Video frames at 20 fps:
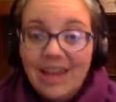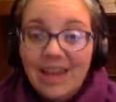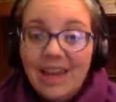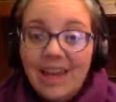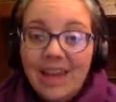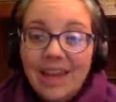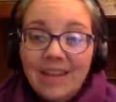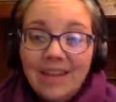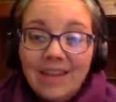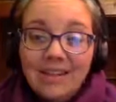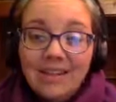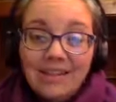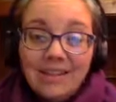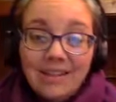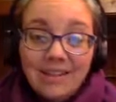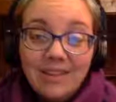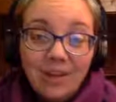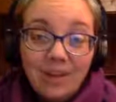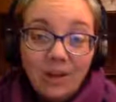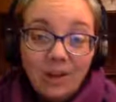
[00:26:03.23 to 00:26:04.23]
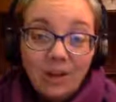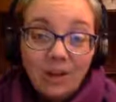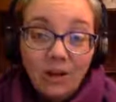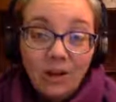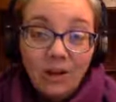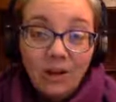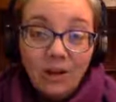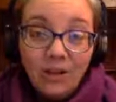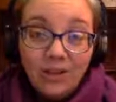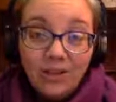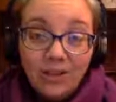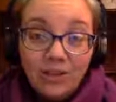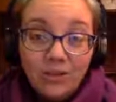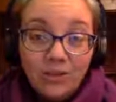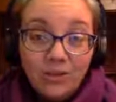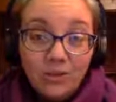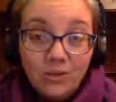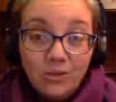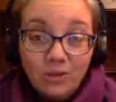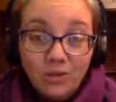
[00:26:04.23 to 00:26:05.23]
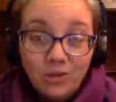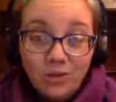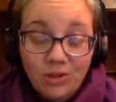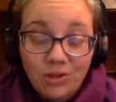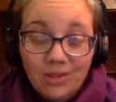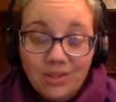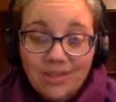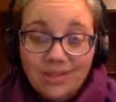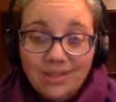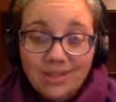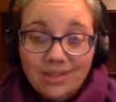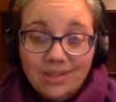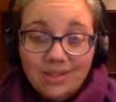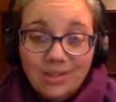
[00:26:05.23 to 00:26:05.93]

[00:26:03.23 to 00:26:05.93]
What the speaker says: And they're called sutras.